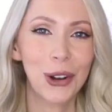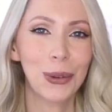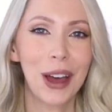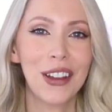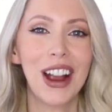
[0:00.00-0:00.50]
to
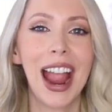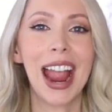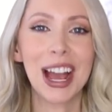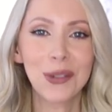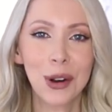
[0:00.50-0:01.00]
cold weather,
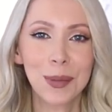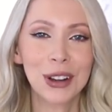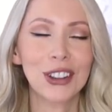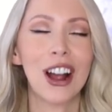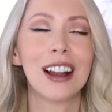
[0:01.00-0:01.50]
hand
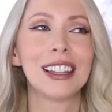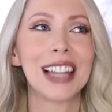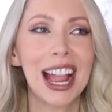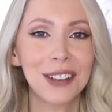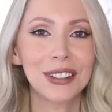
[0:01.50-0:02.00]
warmers are
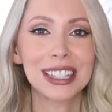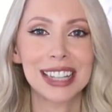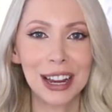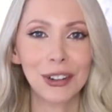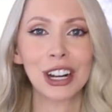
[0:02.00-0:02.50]

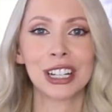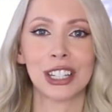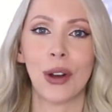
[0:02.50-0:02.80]
lifesavers.